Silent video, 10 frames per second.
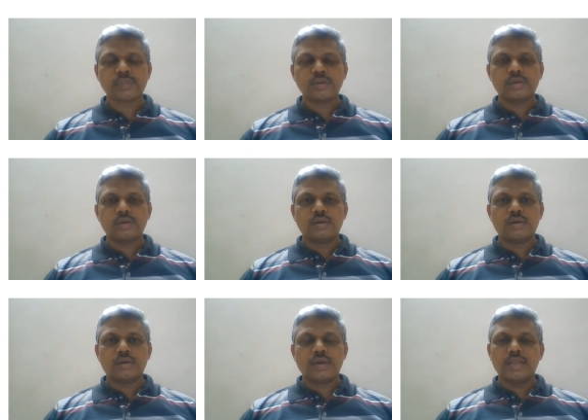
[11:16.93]

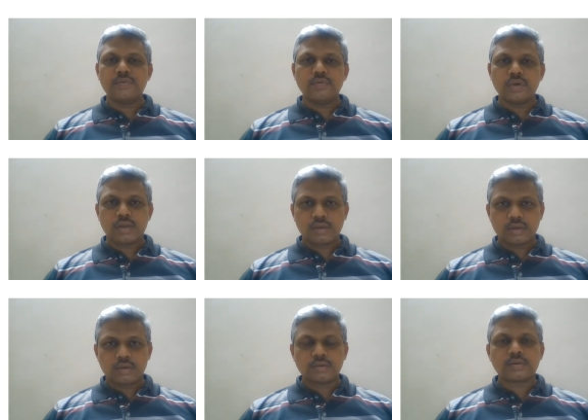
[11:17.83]
anyway we
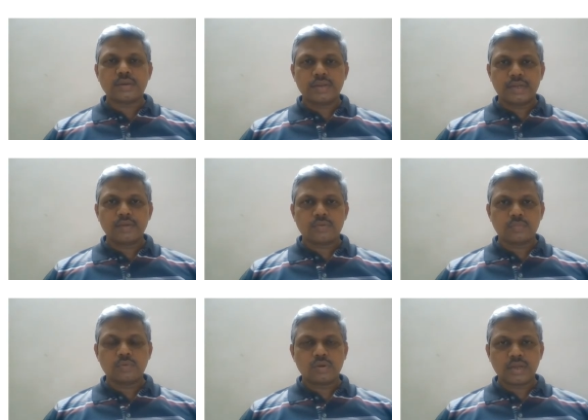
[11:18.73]
are creating one
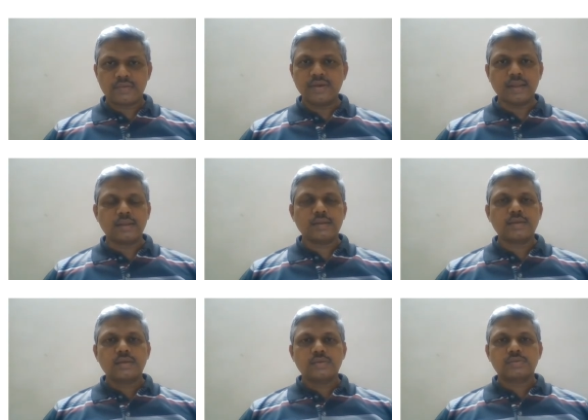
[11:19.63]
more level.
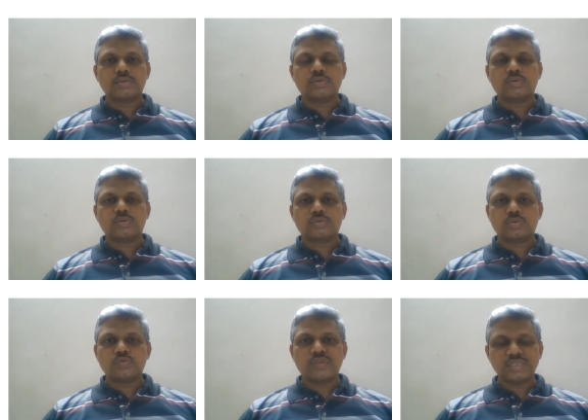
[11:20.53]
So
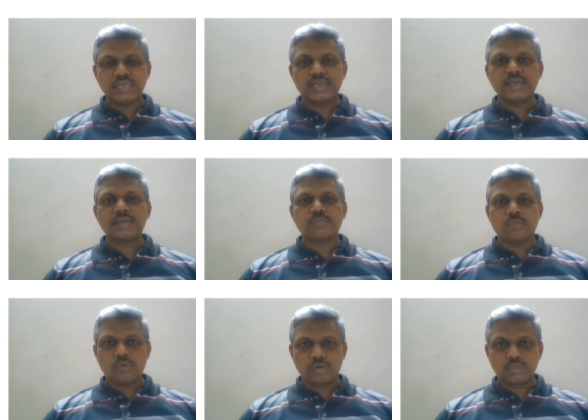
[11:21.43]
to facilitate
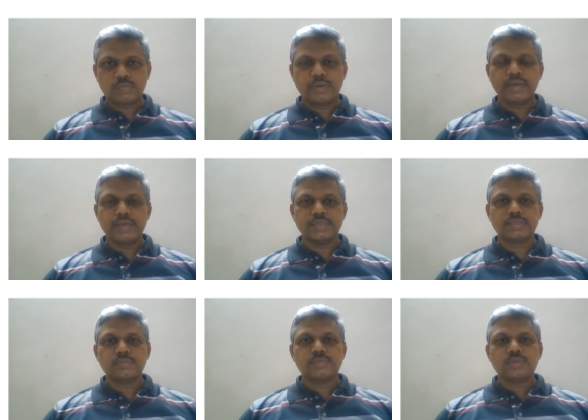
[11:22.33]
more space,
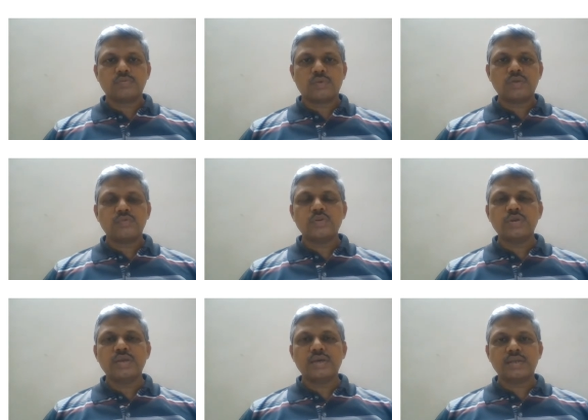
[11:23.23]
what we do
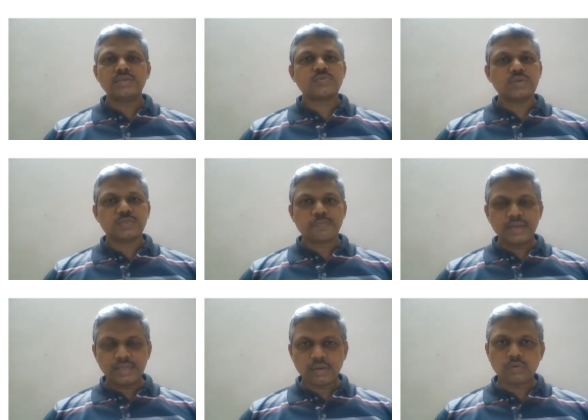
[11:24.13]
here is we
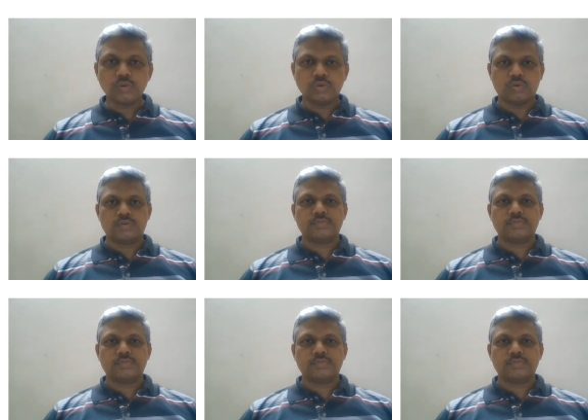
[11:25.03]
split the root node.